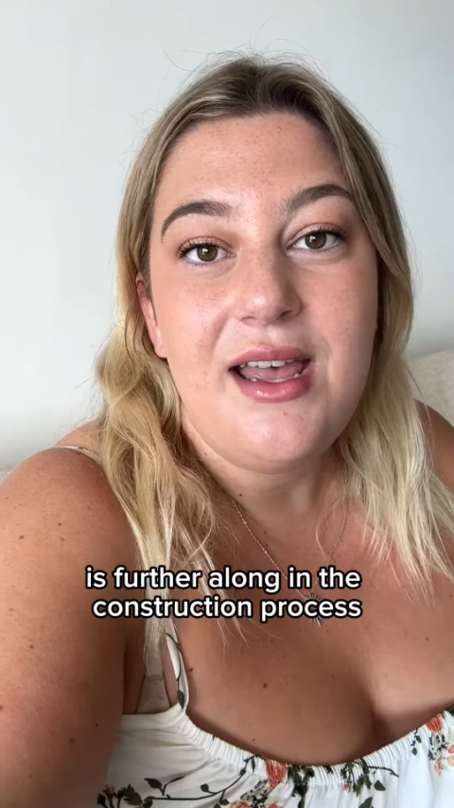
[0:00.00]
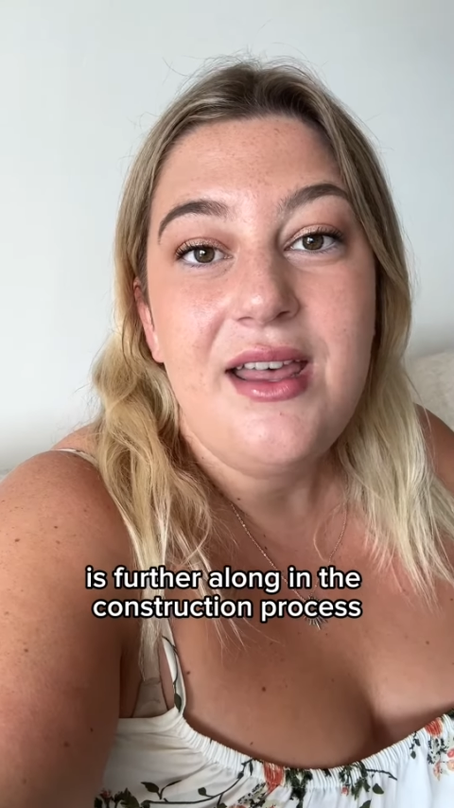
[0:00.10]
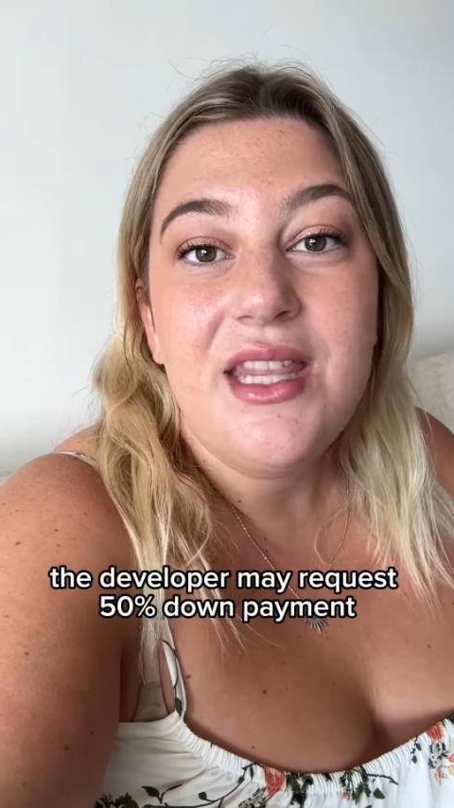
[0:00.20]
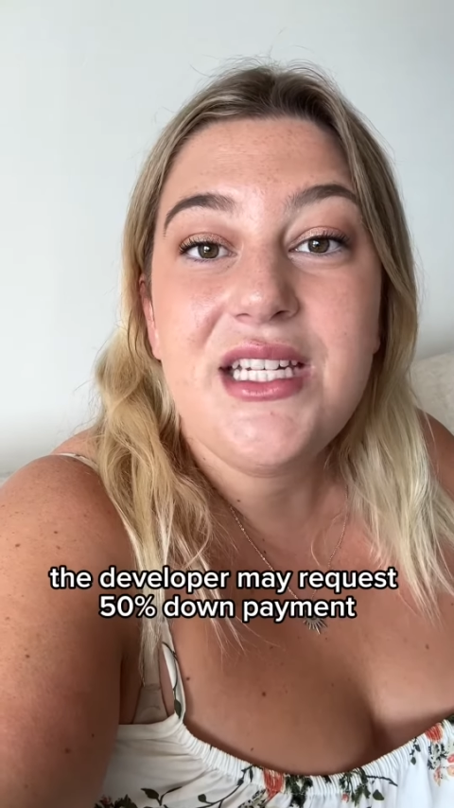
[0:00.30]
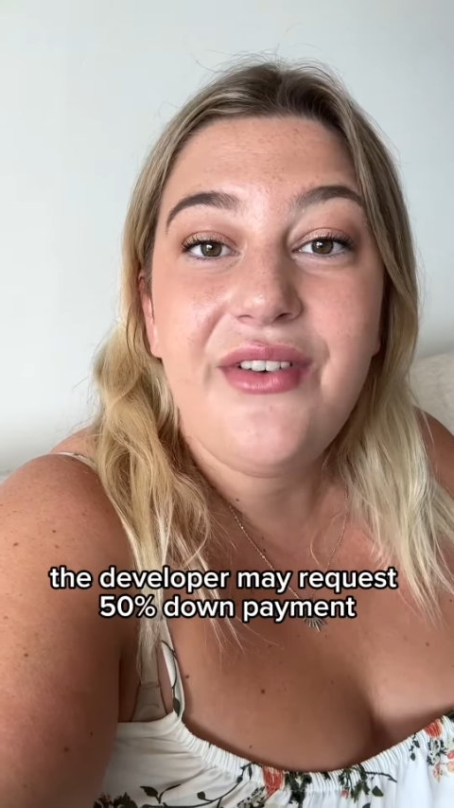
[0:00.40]

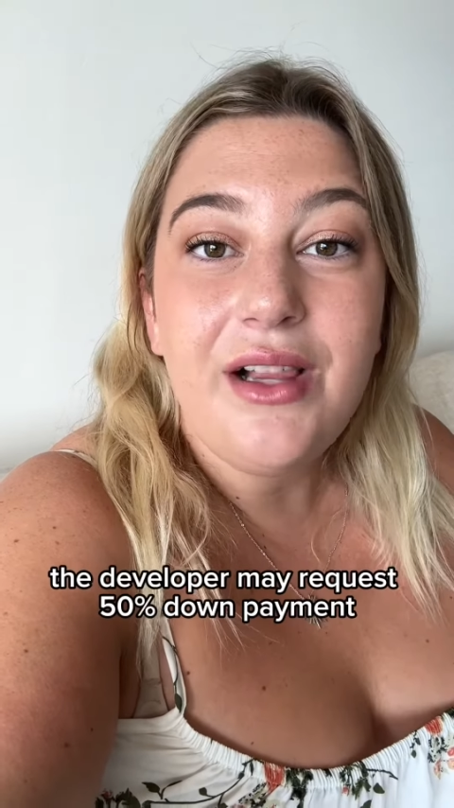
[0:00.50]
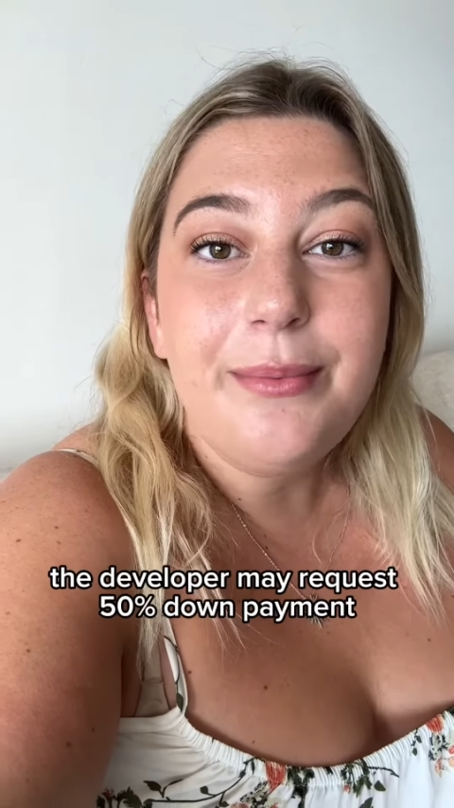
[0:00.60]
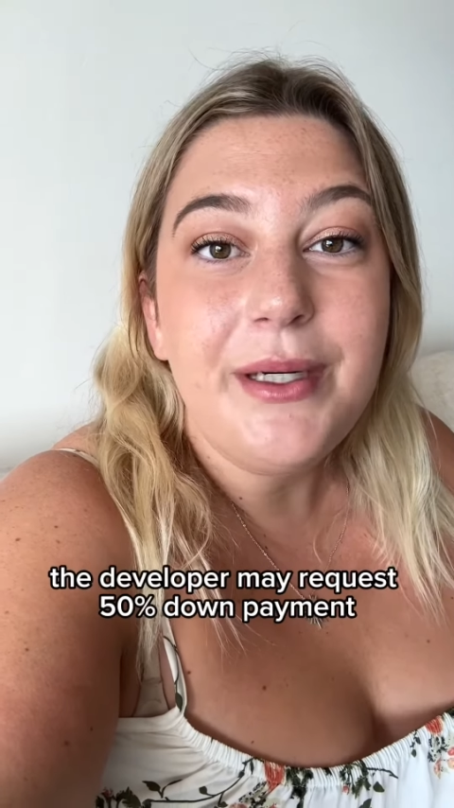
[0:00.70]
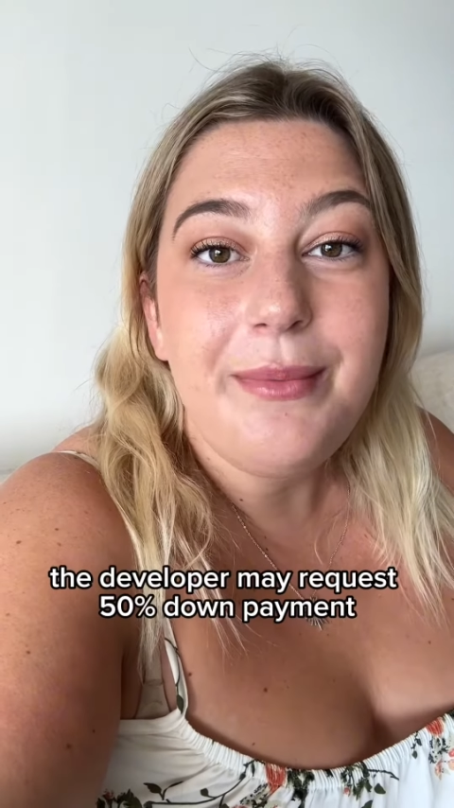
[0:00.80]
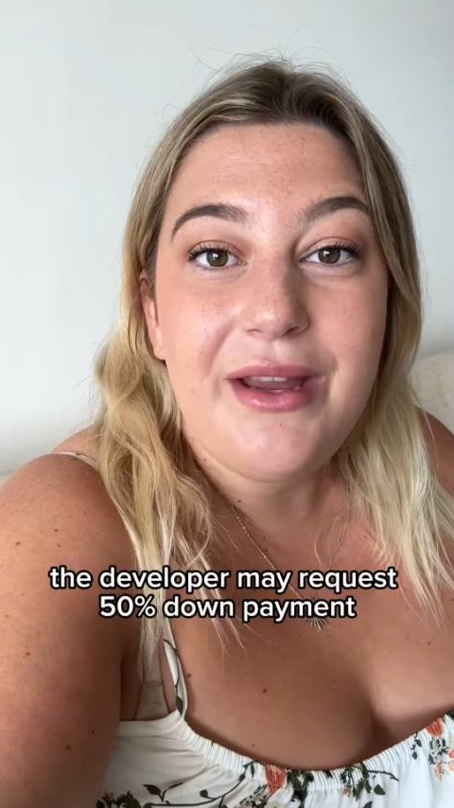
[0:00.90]
the
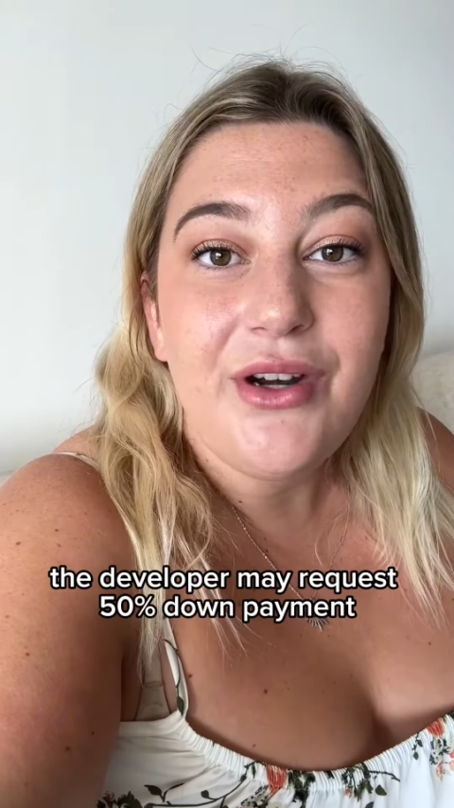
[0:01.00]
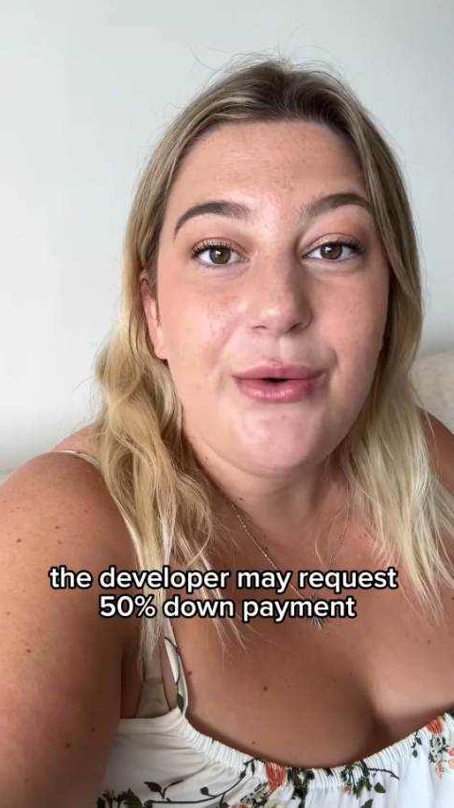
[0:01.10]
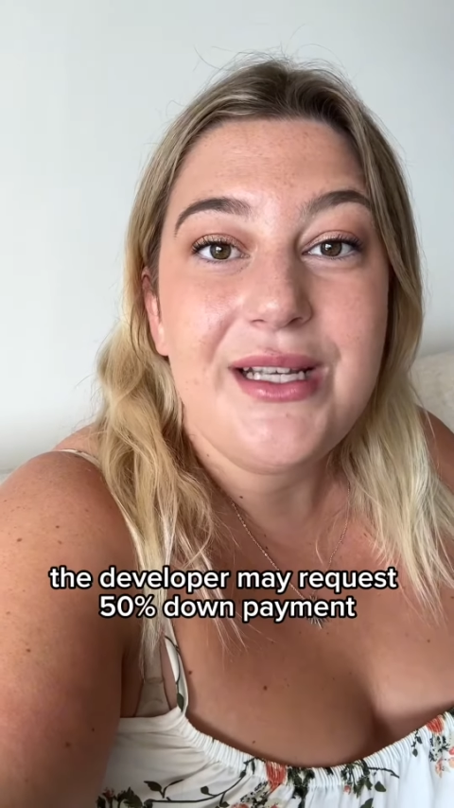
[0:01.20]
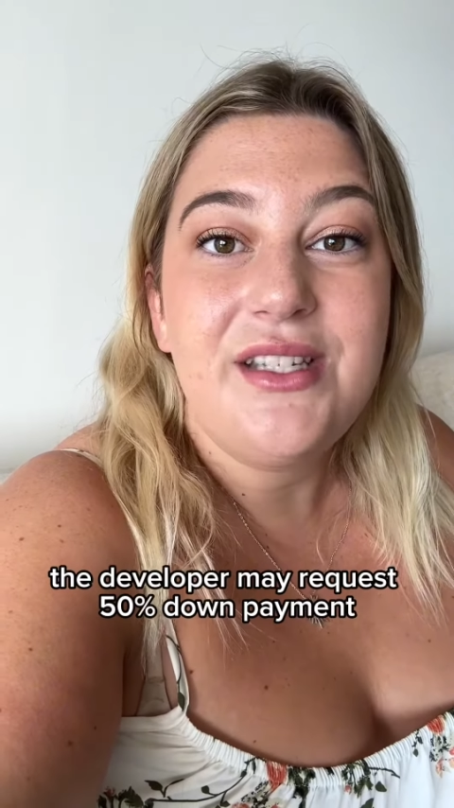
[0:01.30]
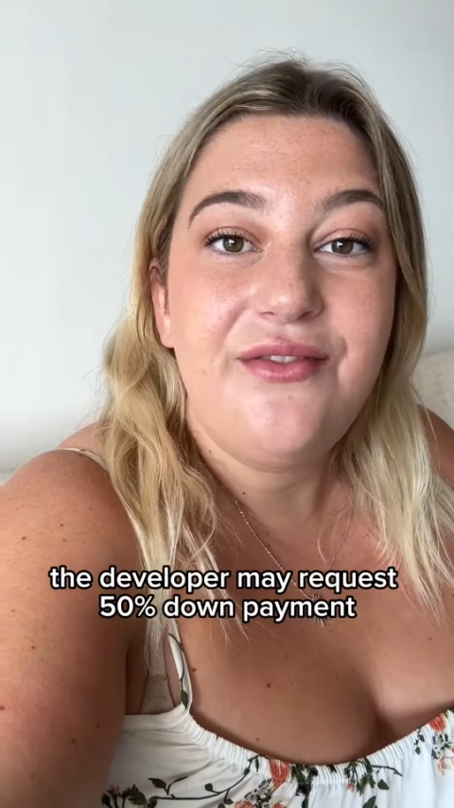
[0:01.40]
developer may
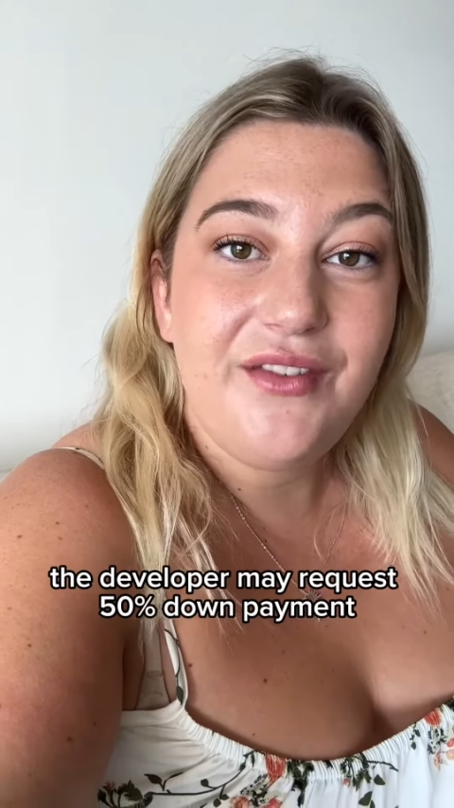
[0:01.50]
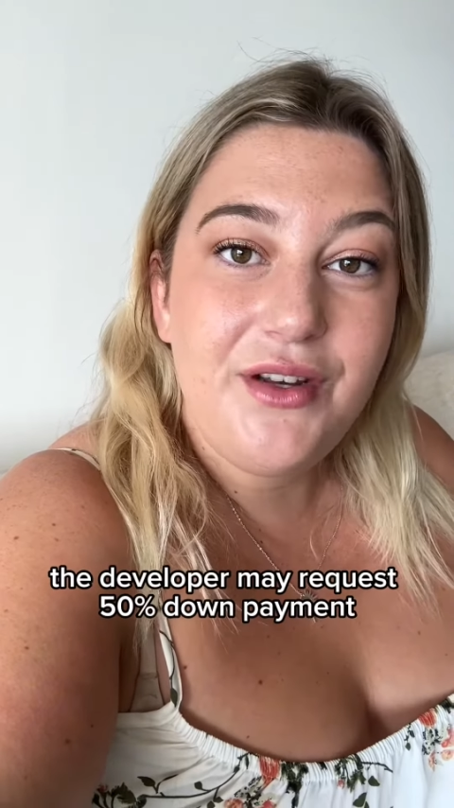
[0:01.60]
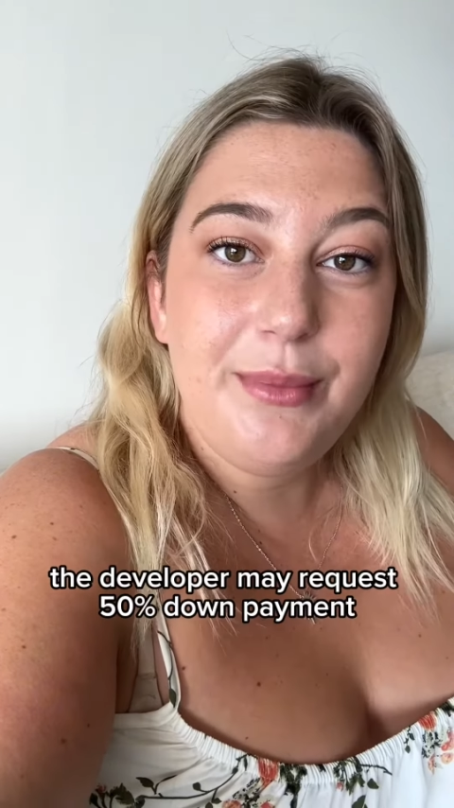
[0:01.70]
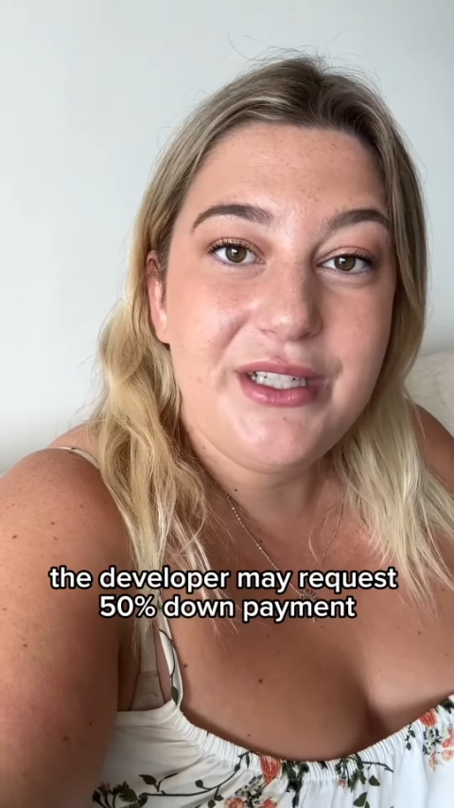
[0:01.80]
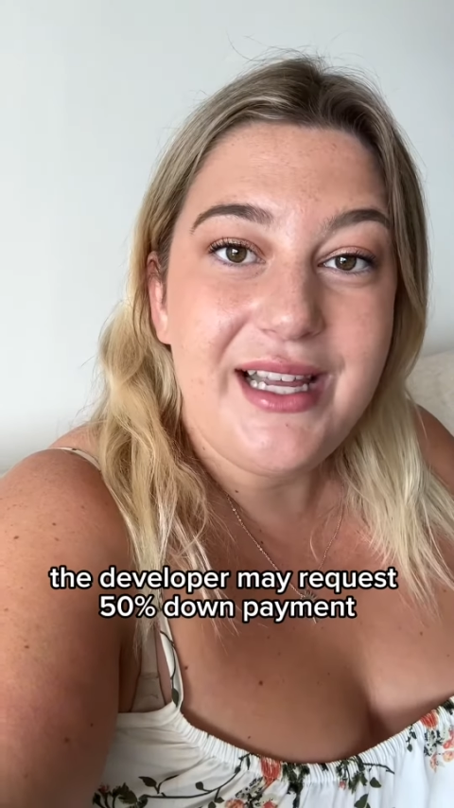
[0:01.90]
request
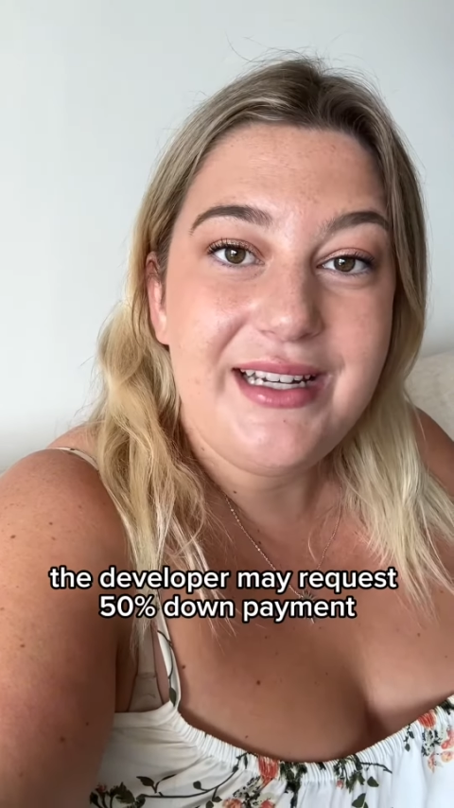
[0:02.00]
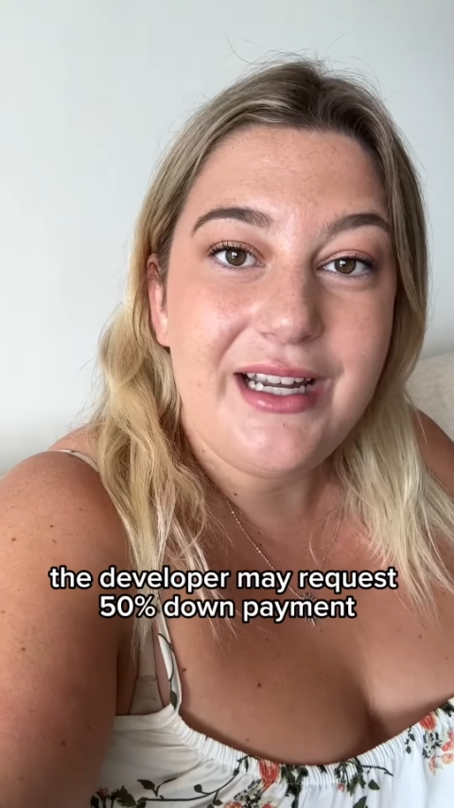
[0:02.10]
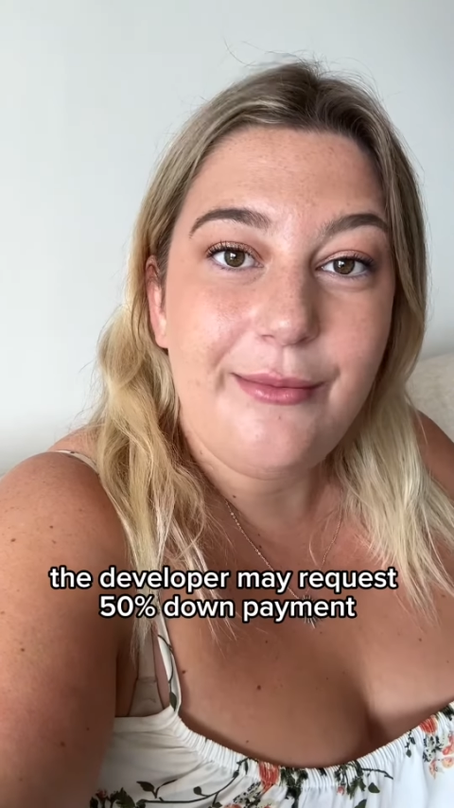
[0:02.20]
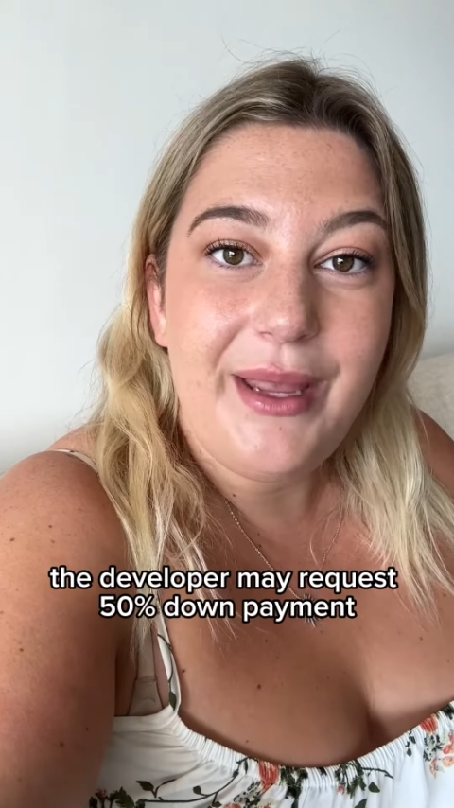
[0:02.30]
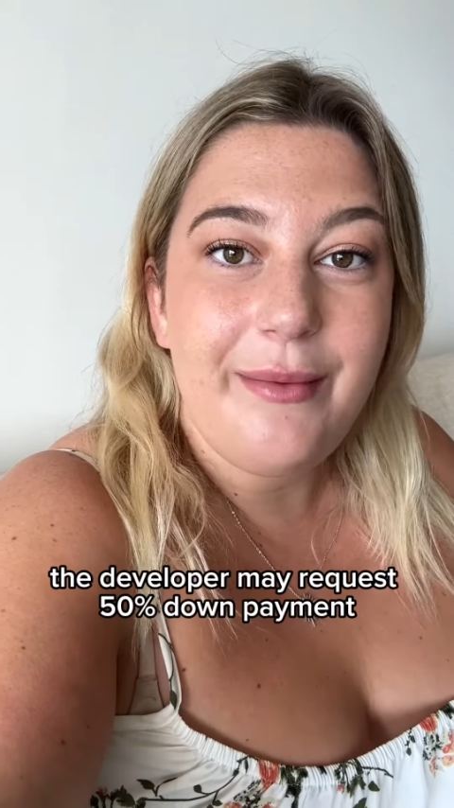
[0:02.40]
50%
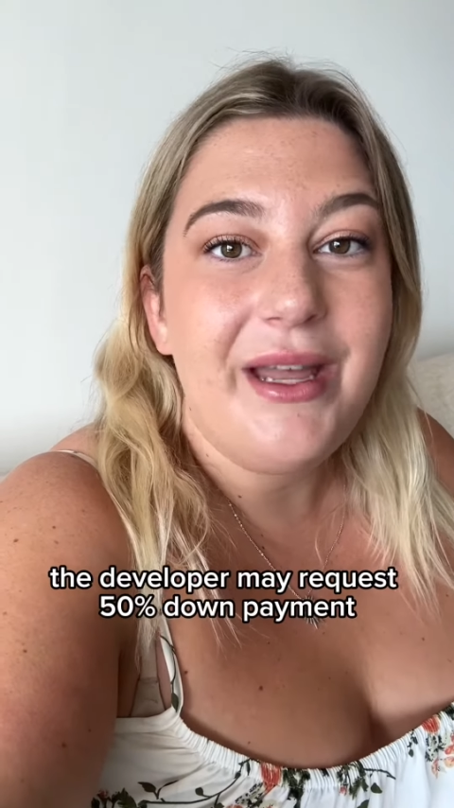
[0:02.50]
down payment